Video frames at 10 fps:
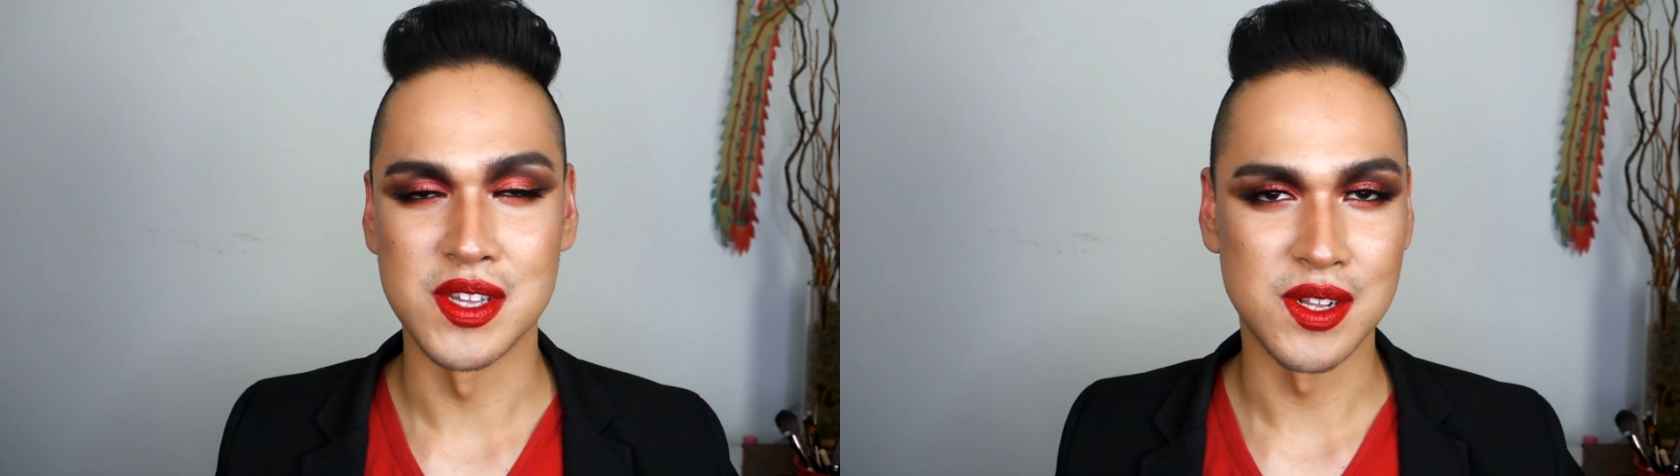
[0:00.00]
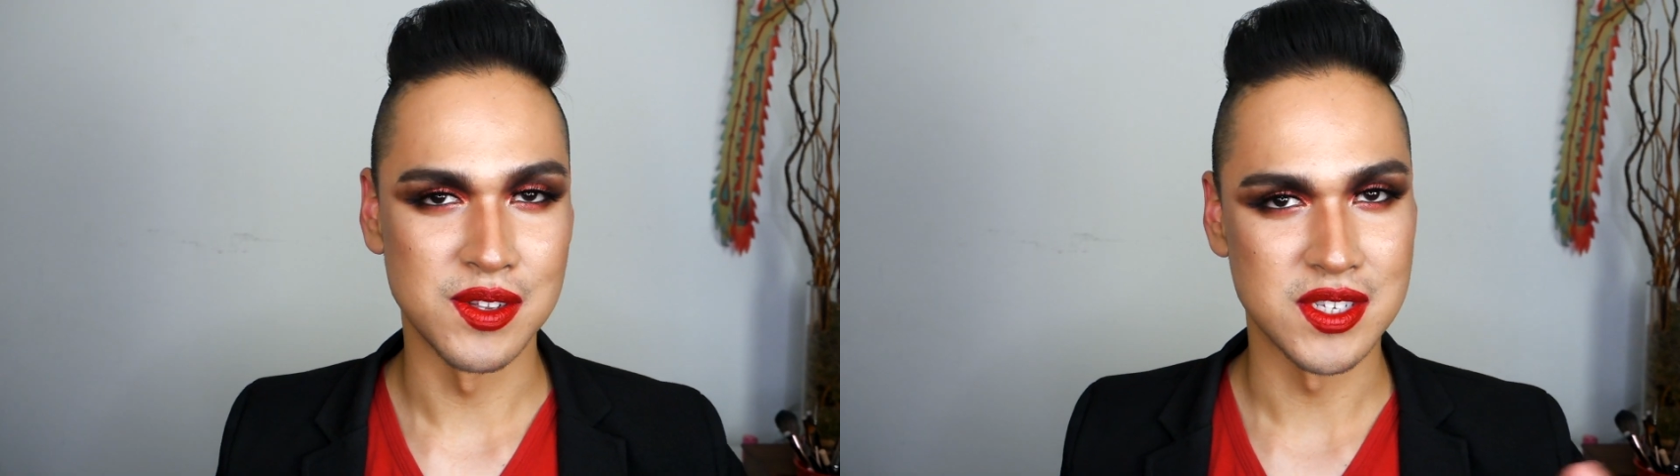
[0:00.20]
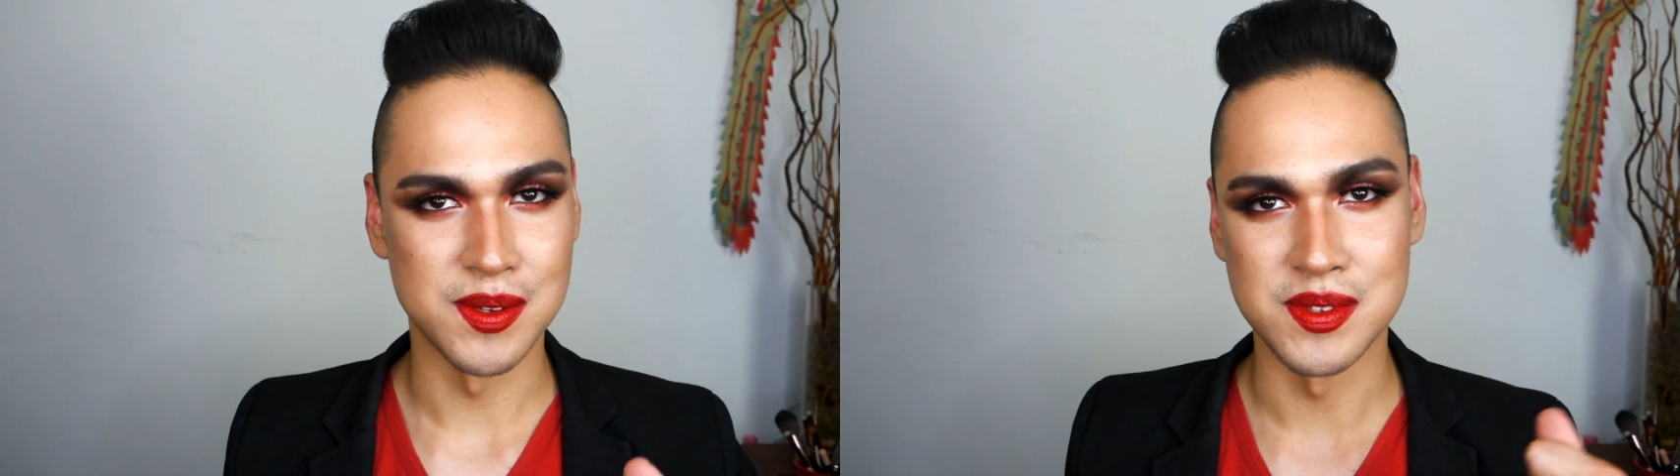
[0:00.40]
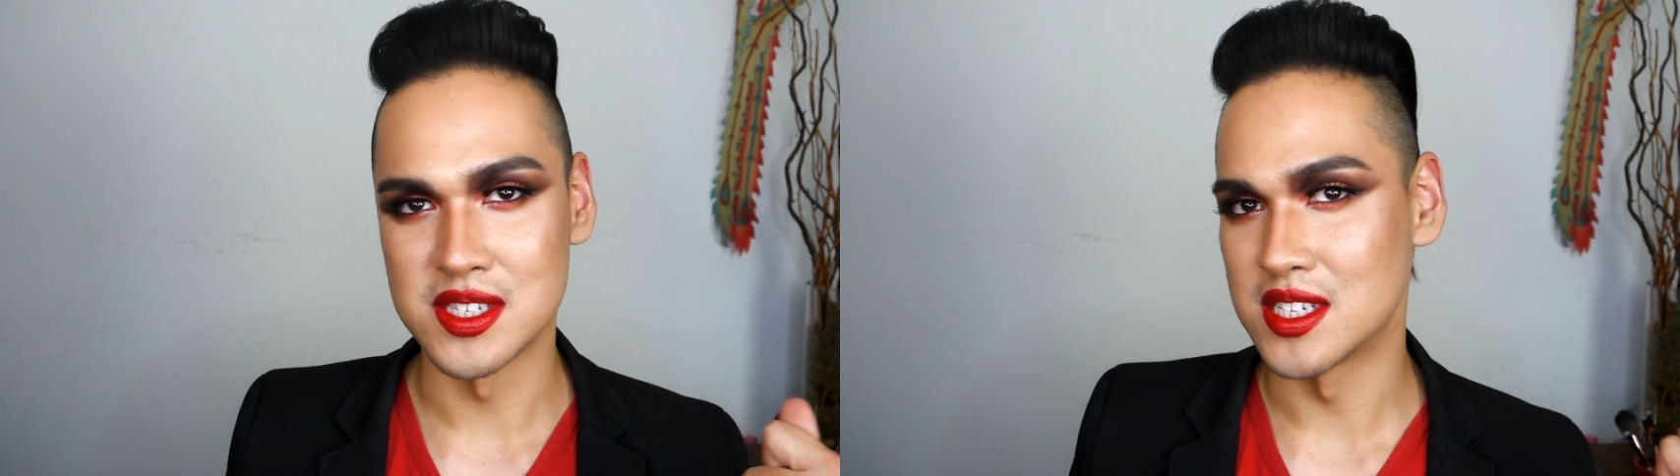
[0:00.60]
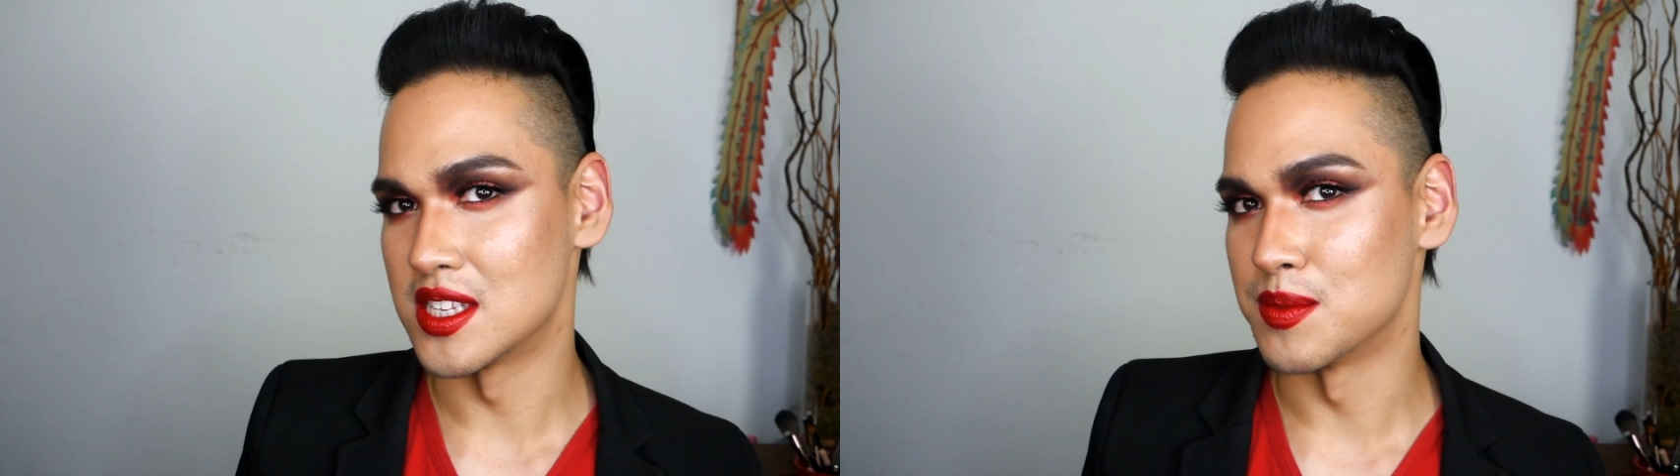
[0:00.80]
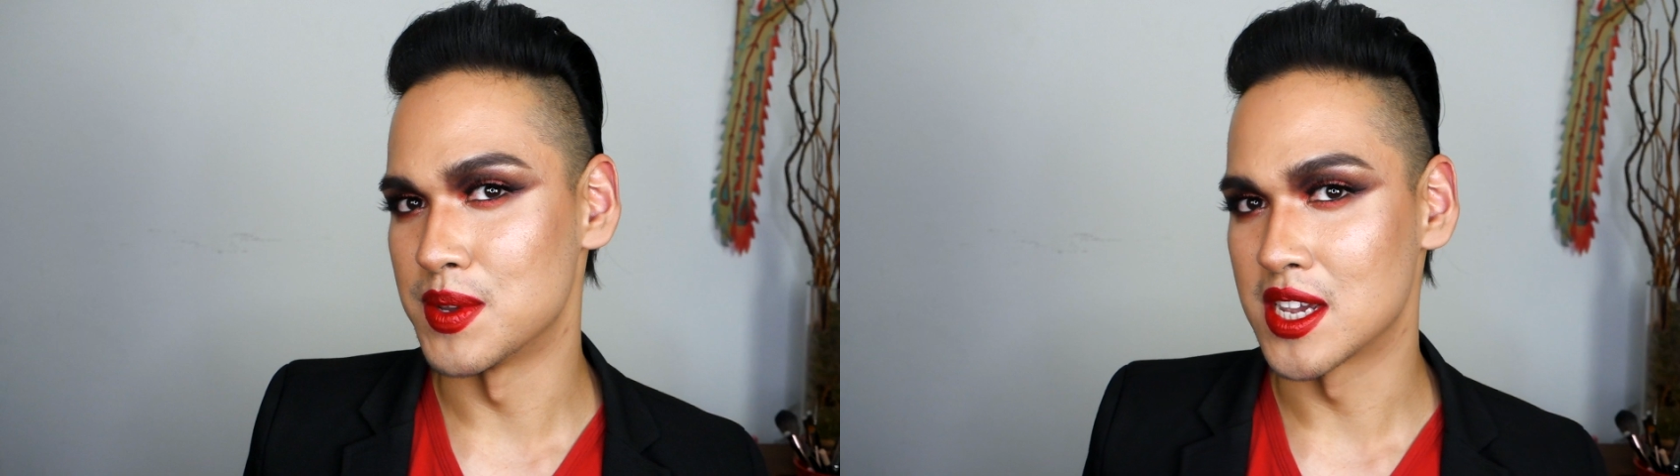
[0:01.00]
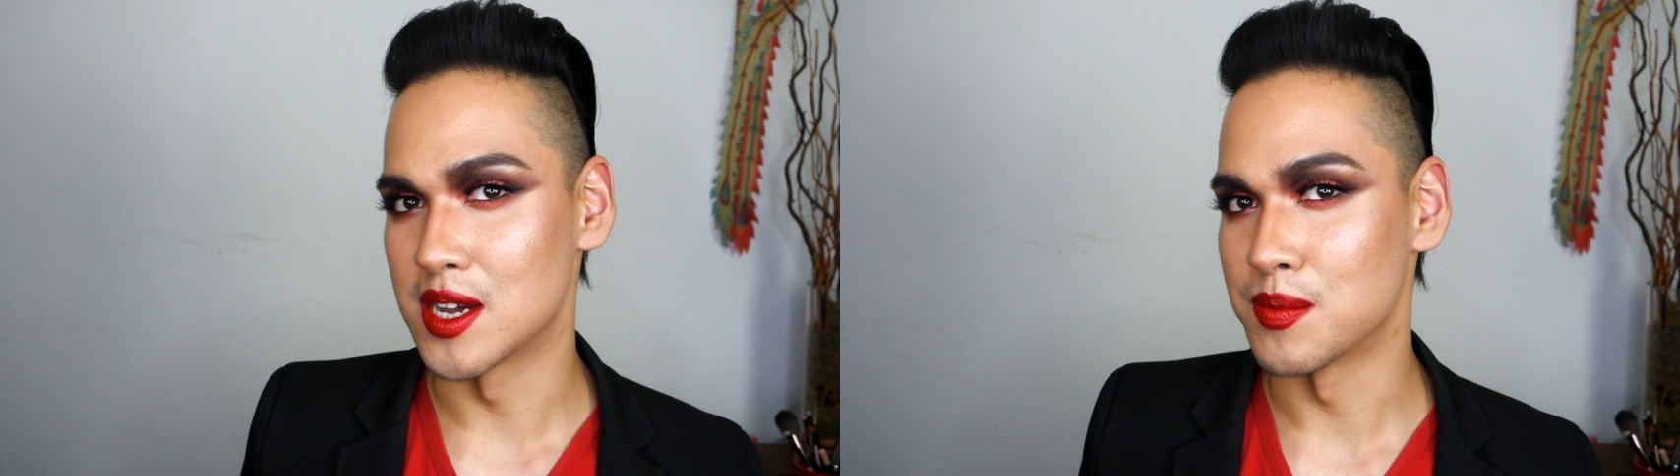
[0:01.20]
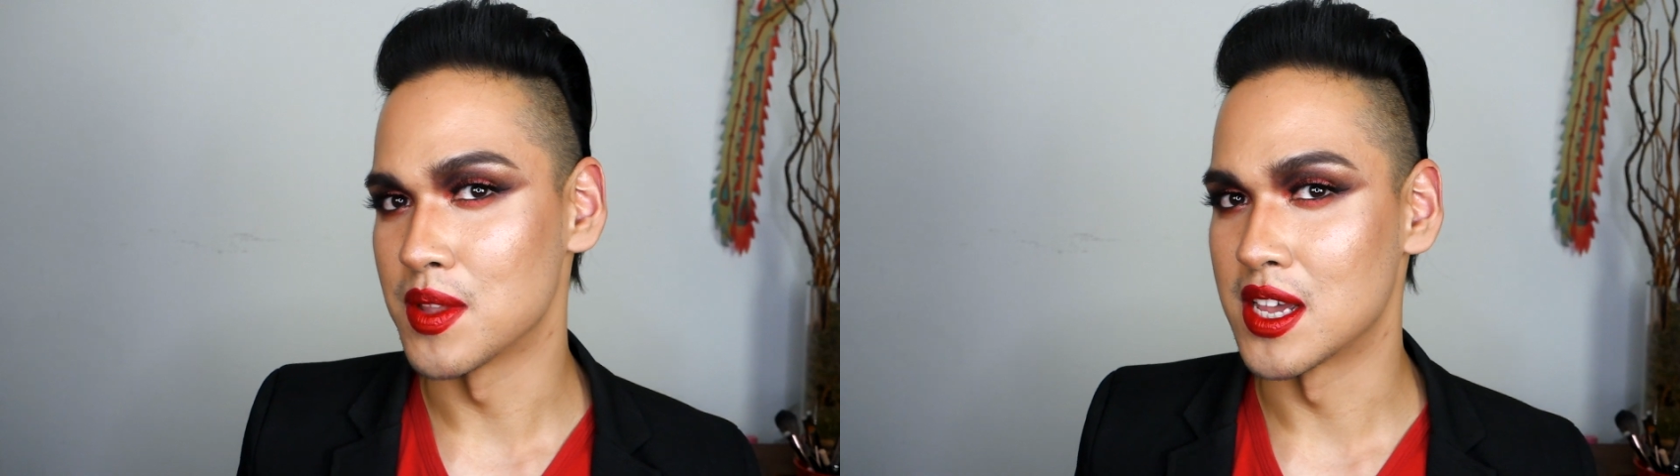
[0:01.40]
the close-up to see the
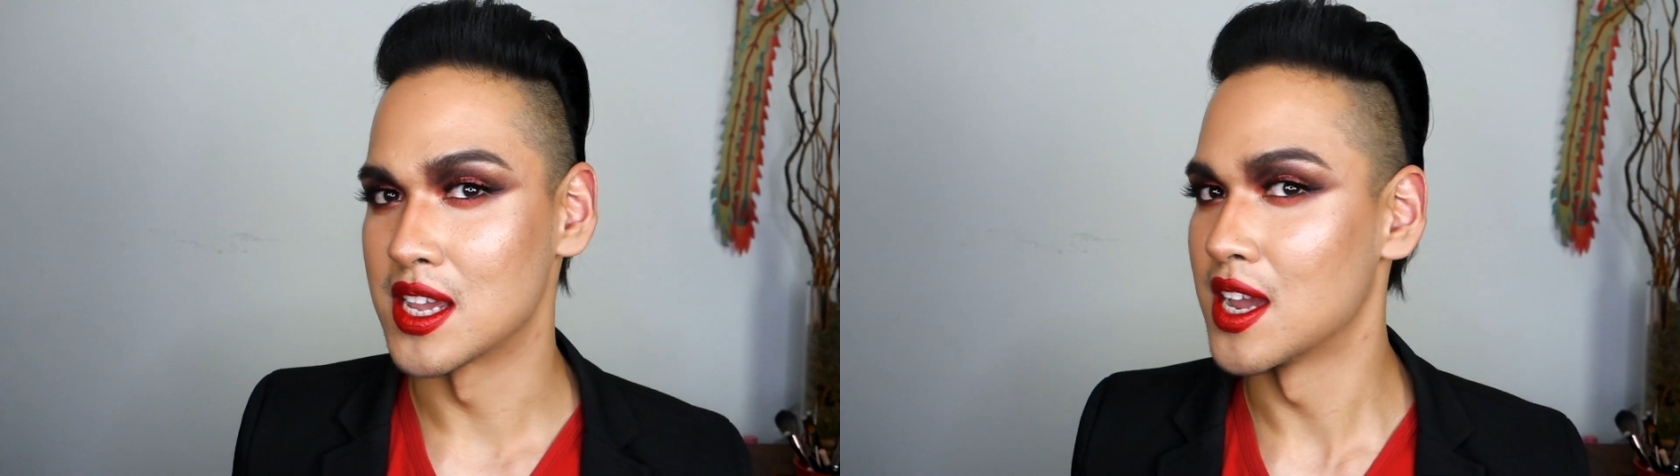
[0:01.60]
makeup like